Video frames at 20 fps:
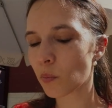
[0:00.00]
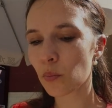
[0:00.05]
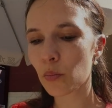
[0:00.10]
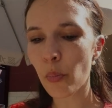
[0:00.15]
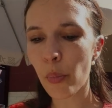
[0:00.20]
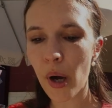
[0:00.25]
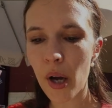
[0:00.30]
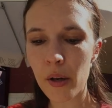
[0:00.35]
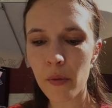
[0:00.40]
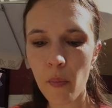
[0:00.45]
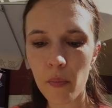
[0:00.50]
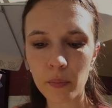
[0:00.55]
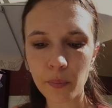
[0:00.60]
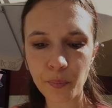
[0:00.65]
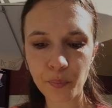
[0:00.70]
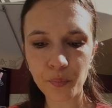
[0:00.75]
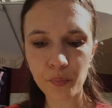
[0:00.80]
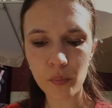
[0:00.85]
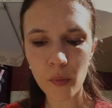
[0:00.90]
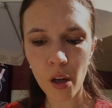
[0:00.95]
But
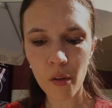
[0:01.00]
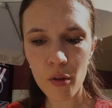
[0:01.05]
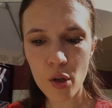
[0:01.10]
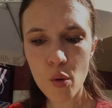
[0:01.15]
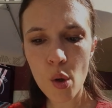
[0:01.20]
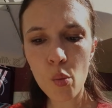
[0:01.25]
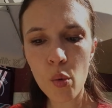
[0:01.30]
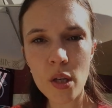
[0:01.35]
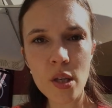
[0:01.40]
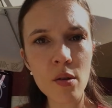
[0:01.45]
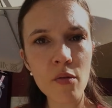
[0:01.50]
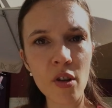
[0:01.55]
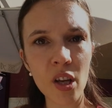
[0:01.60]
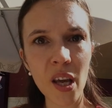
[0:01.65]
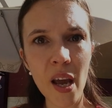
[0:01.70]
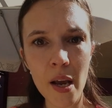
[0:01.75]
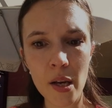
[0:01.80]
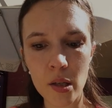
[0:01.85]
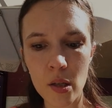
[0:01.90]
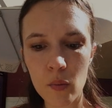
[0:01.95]
this one wasn't the
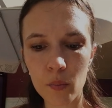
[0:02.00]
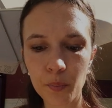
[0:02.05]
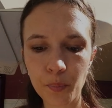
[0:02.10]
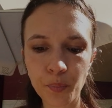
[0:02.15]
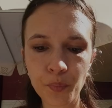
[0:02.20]
case.